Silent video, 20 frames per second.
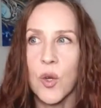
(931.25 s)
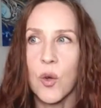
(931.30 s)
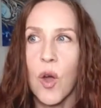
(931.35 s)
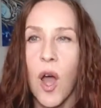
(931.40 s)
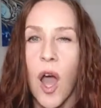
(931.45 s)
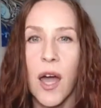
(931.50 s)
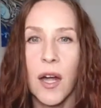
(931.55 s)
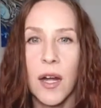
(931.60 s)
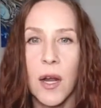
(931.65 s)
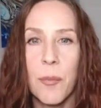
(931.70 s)
so
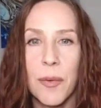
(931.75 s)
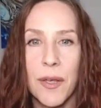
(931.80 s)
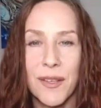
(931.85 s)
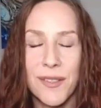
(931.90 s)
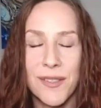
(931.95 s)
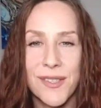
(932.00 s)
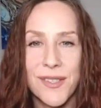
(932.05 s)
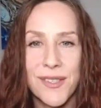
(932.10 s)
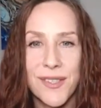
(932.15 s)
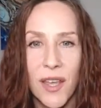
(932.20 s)
caught up
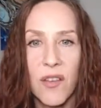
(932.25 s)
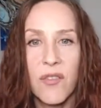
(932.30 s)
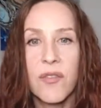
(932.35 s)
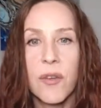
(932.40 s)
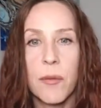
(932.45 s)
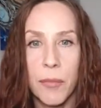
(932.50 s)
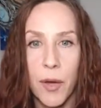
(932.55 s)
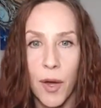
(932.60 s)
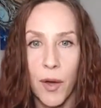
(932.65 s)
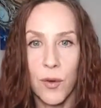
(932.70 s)
in
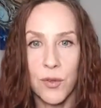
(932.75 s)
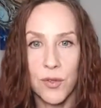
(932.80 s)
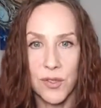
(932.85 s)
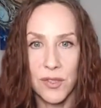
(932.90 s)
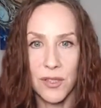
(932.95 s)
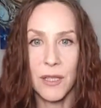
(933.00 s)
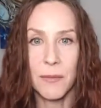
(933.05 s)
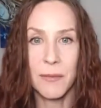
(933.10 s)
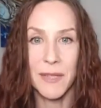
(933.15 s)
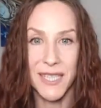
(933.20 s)

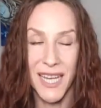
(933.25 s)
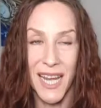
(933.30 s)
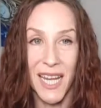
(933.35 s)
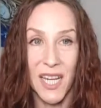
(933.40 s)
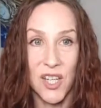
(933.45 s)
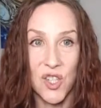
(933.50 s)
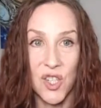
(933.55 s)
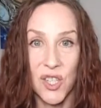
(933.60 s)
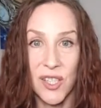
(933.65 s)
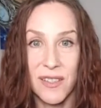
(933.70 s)
self-imposed
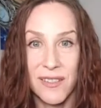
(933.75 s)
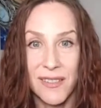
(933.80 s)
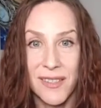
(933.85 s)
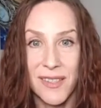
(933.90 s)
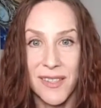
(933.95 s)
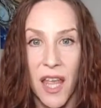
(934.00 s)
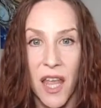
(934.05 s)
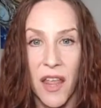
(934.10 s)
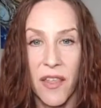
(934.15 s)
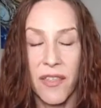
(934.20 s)

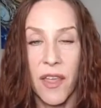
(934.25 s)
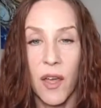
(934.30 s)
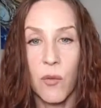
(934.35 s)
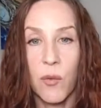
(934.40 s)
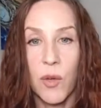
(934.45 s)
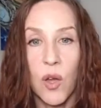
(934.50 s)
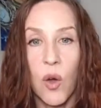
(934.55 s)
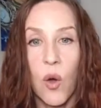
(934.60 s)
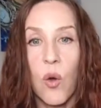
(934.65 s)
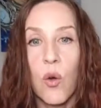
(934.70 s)
limitations
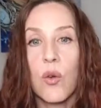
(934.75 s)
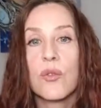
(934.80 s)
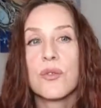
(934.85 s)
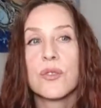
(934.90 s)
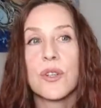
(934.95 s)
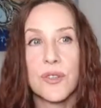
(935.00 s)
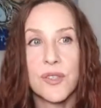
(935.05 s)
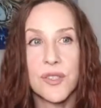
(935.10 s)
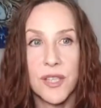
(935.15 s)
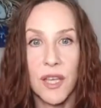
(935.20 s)
that we
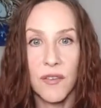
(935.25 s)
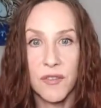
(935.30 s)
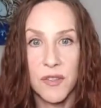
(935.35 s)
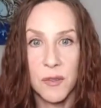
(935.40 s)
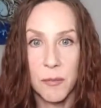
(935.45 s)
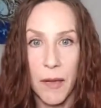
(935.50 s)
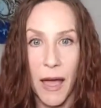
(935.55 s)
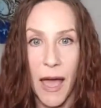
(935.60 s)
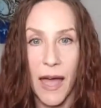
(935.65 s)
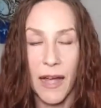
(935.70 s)
hold
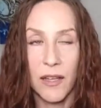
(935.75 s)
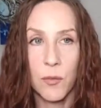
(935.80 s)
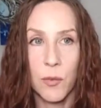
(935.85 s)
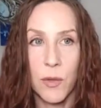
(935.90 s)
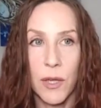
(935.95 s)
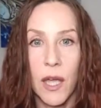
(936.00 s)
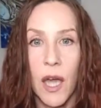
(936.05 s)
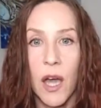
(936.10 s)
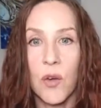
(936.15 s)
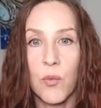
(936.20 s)
ourselves back.
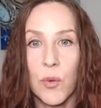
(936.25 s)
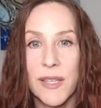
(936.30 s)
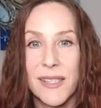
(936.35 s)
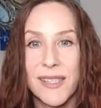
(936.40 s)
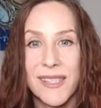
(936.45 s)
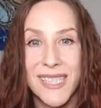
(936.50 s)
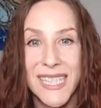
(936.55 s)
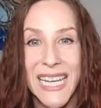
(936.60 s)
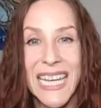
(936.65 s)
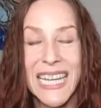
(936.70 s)
We
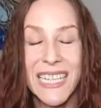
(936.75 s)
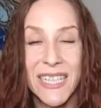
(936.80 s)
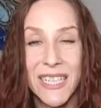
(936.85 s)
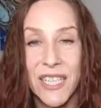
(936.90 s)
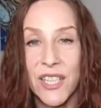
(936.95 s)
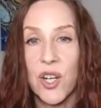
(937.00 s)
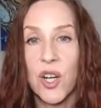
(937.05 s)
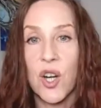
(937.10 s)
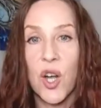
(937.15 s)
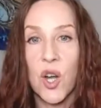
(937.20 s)

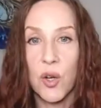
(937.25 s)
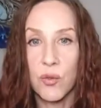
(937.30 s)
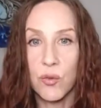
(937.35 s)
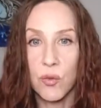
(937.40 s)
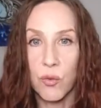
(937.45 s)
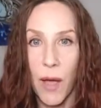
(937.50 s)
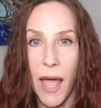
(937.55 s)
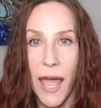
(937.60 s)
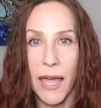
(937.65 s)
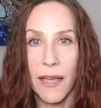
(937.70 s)
stand in our
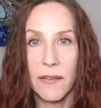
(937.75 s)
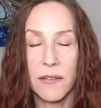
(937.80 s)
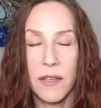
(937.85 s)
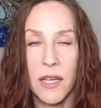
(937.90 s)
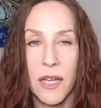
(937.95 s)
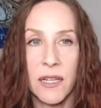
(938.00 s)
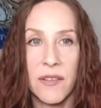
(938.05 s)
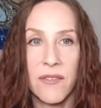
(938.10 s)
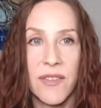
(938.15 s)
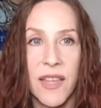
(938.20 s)
own way.
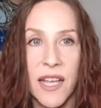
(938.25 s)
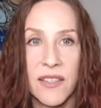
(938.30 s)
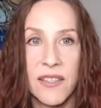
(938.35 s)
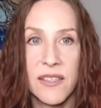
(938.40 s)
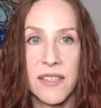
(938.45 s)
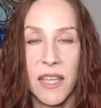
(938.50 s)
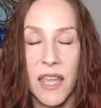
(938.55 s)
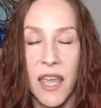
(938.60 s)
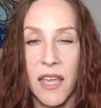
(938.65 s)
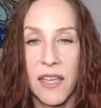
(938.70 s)
And if
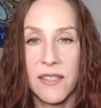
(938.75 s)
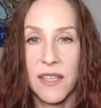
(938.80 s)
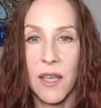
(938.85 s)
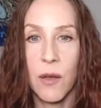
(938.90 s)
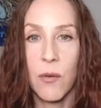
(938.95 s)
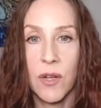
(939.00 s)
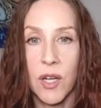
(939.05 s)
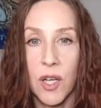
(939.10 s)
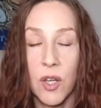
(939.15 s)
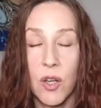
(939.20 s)
that's the case,
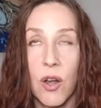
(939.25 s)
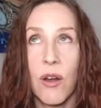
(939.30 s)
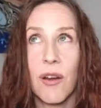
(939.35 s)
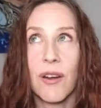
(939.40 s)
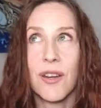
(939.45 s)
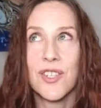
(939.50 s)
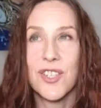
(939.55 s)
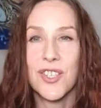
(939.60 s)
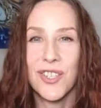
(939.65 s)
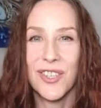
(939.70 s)
I would
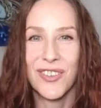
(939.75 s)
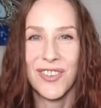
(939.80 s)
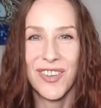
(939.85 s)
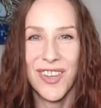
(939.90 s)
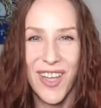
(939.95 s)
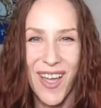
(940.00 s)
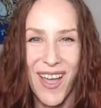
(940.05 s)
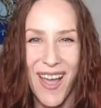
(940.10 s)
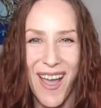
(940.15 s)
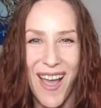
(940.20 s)
encourage you